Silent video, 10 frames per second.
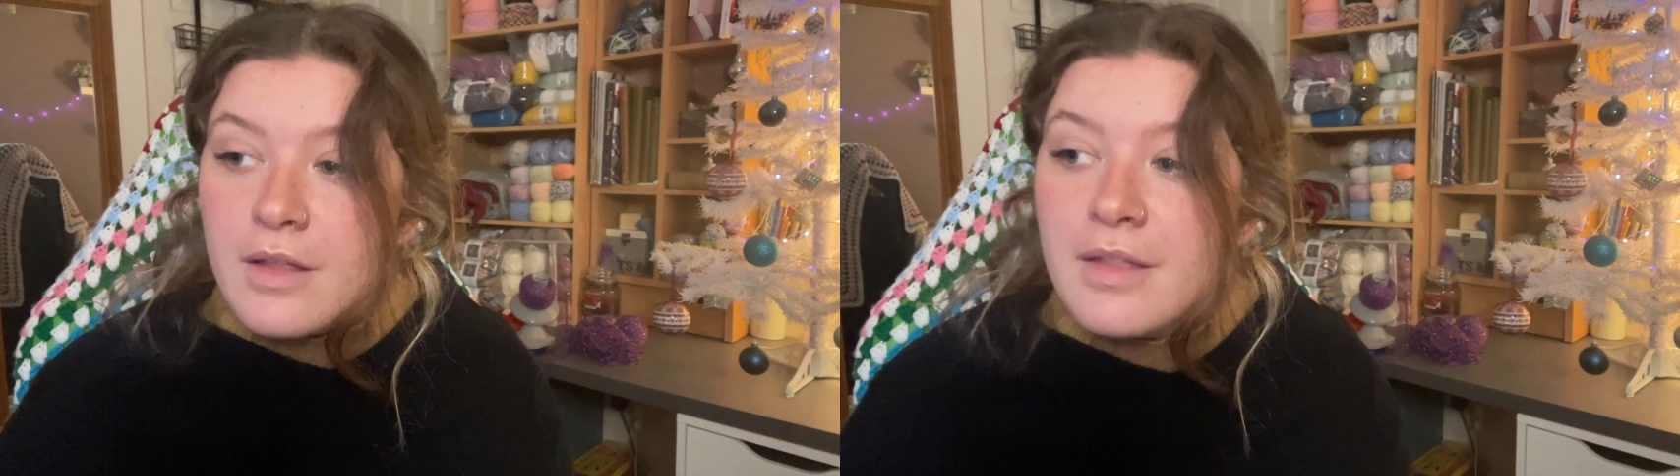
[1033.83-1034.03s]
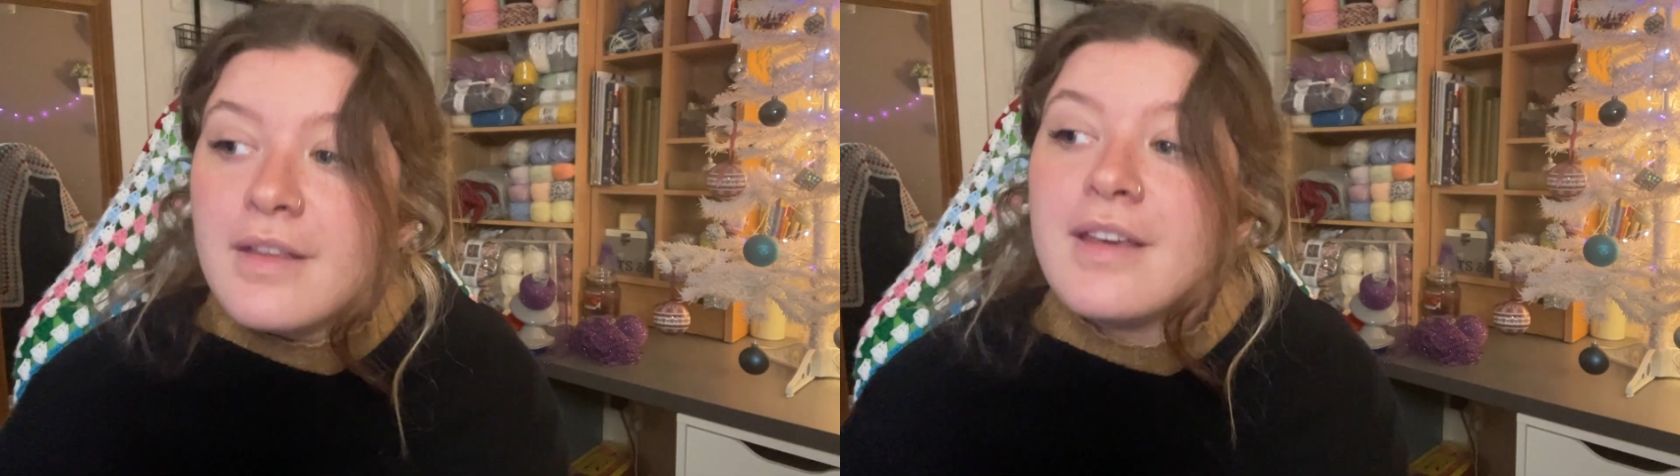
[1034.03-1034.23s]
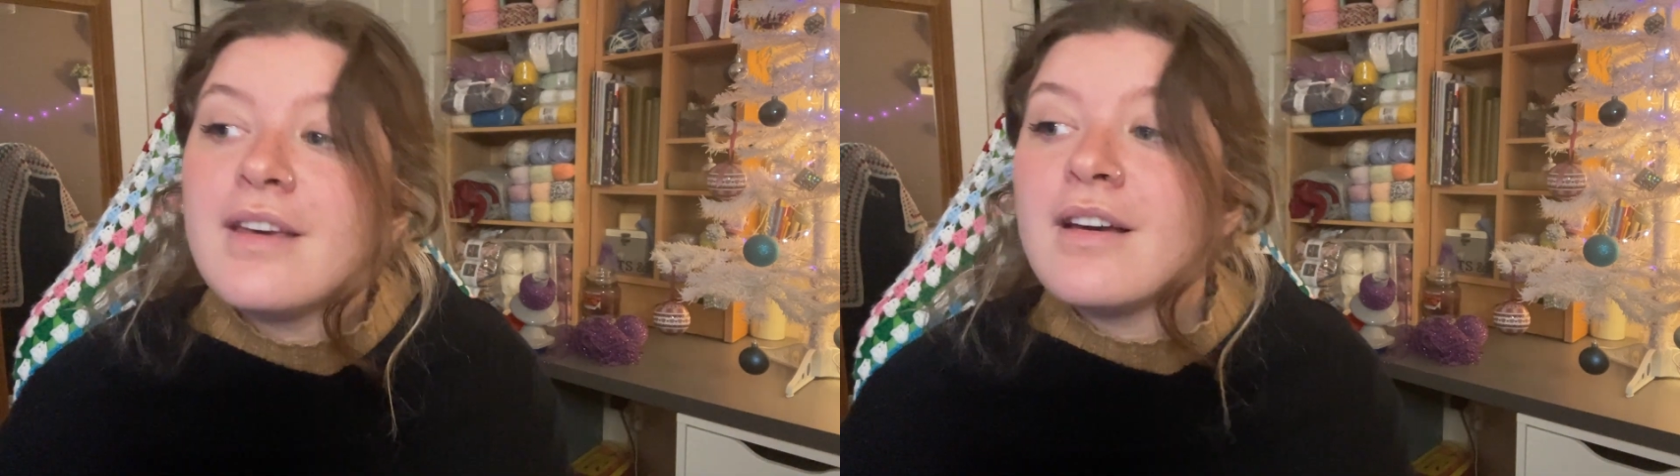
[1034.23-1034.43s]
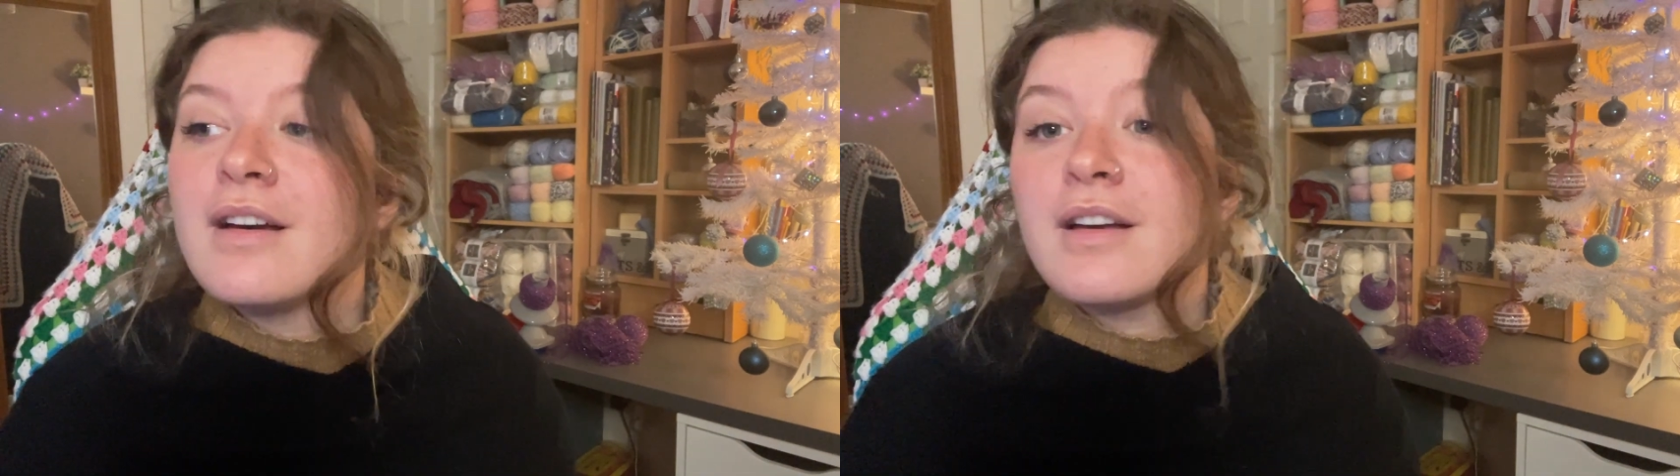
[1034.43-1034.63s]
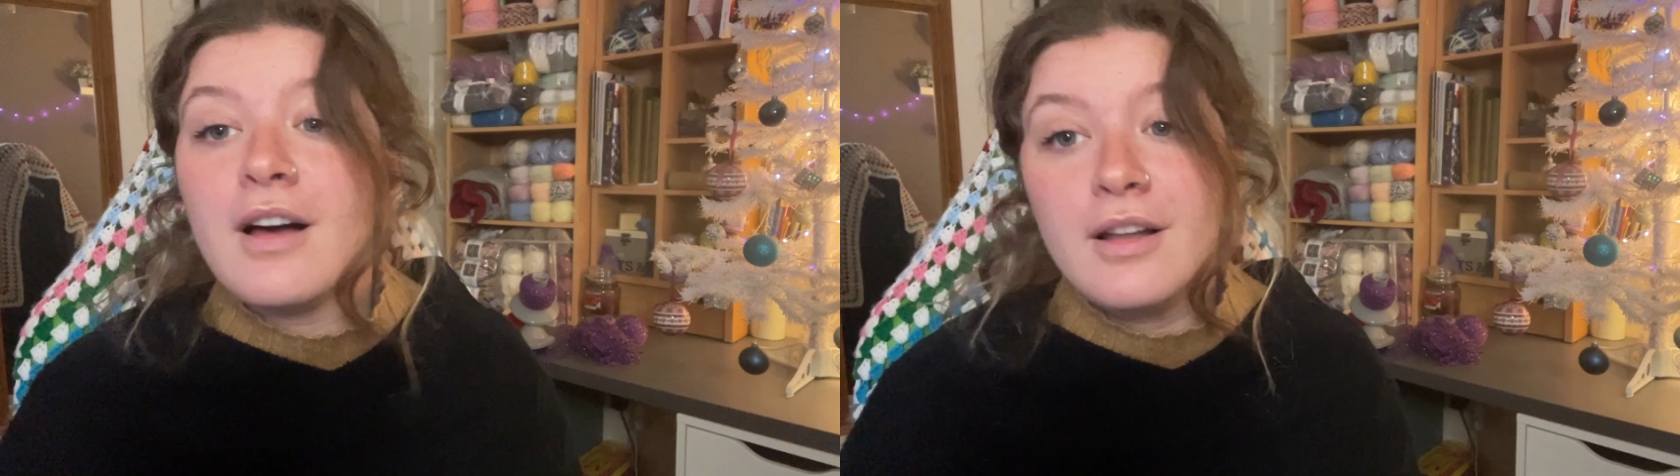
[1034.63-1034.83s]
The
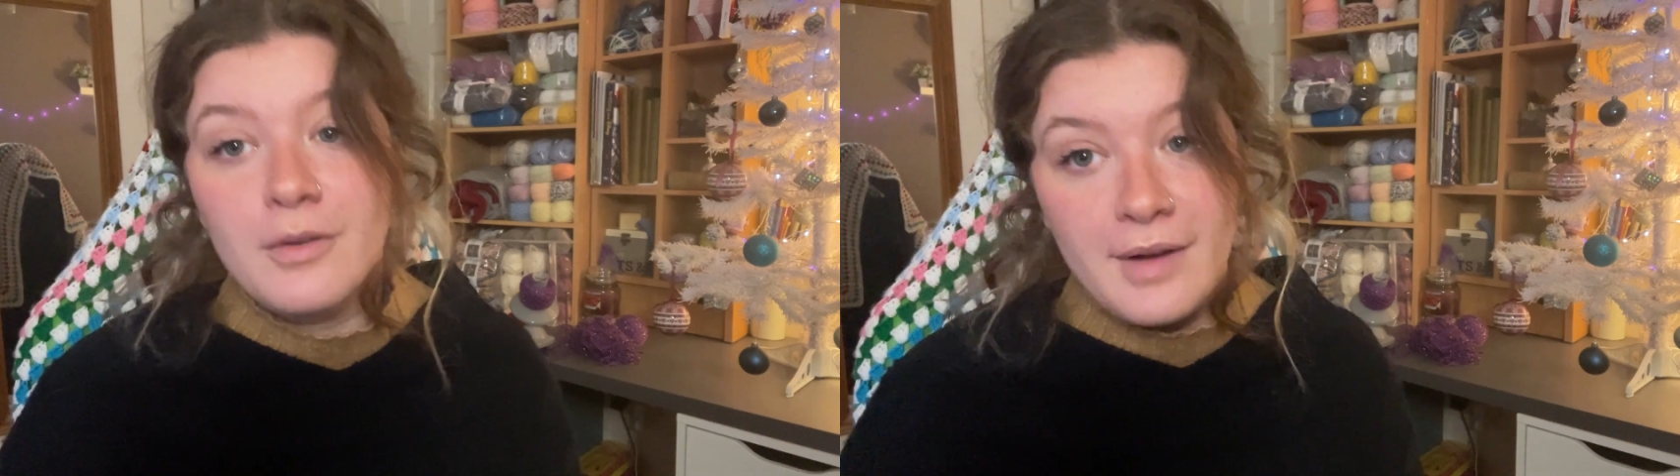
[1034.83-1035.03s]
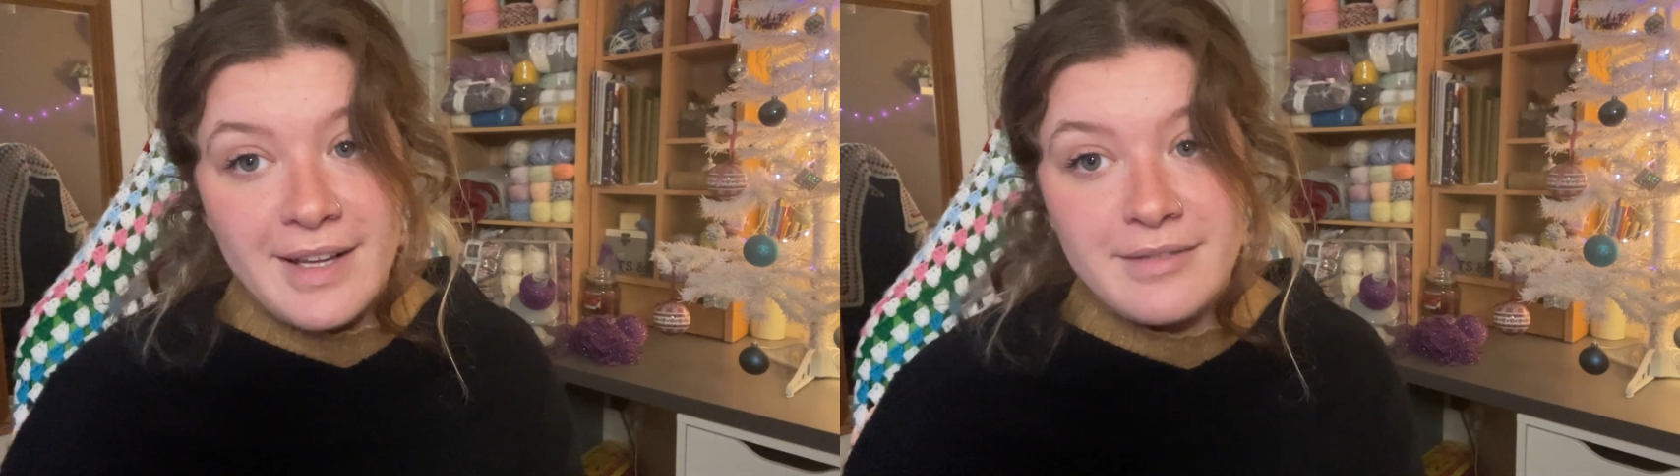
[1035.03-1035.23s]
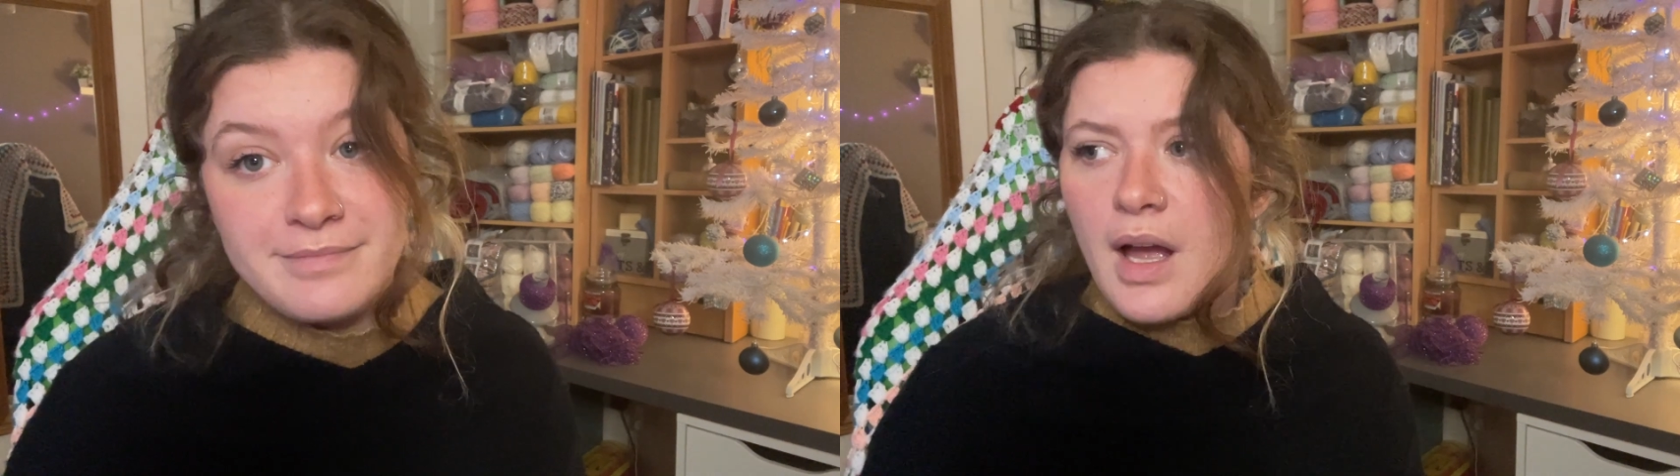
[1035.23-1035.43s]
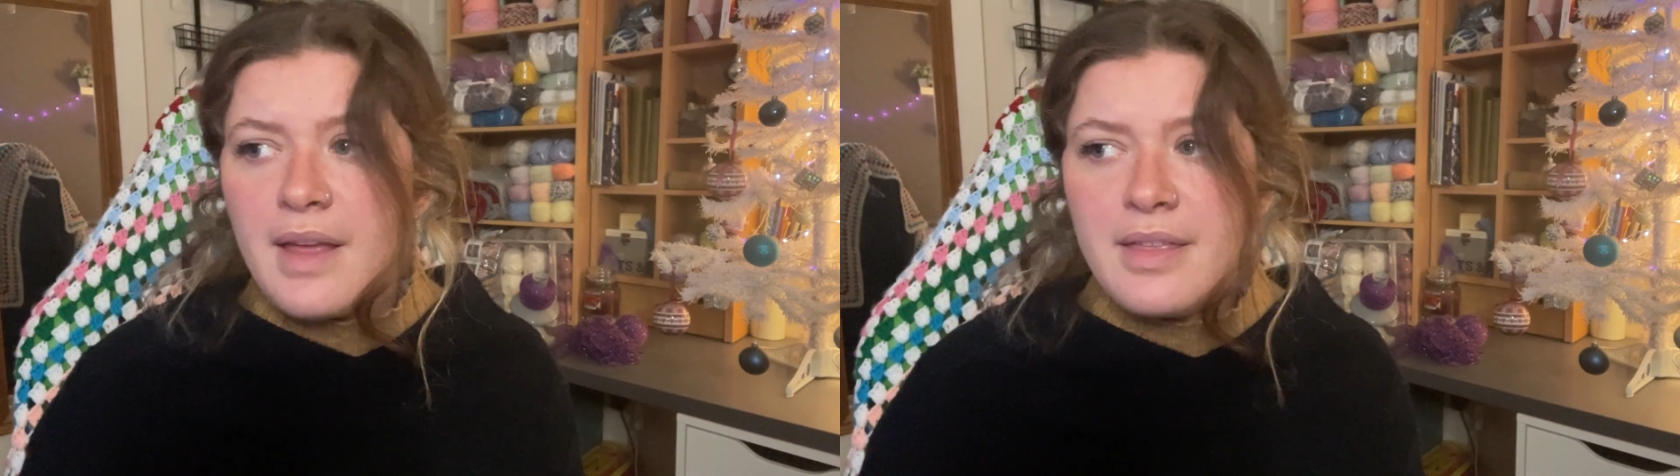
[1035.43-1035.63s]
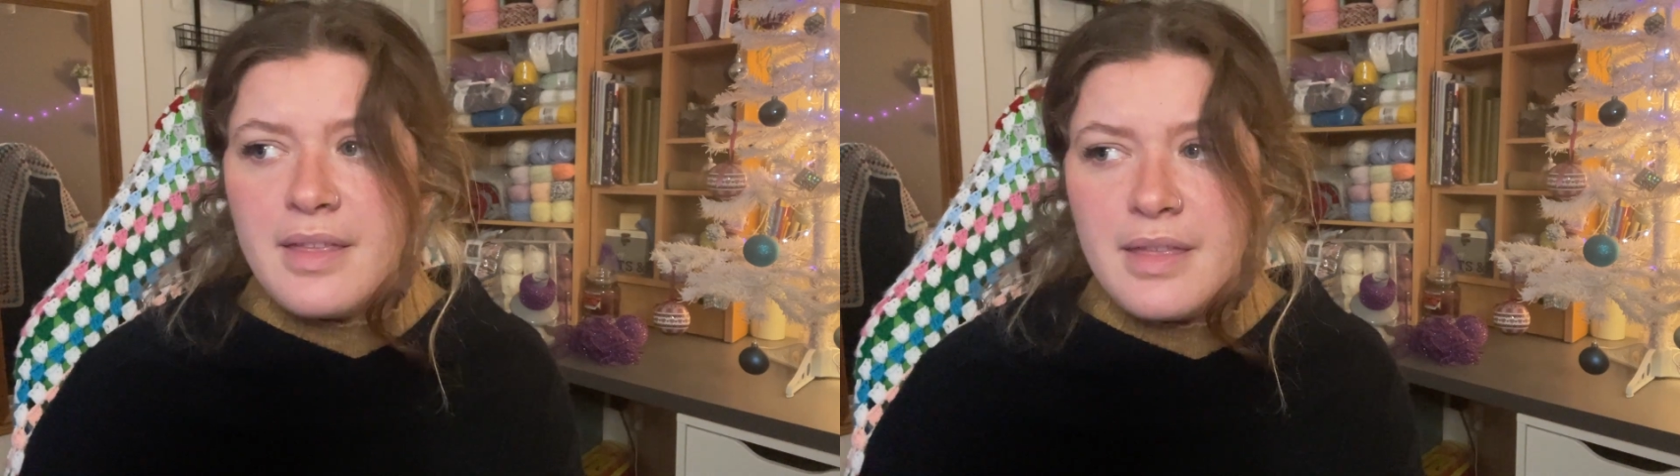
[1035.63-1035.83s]
colourway, I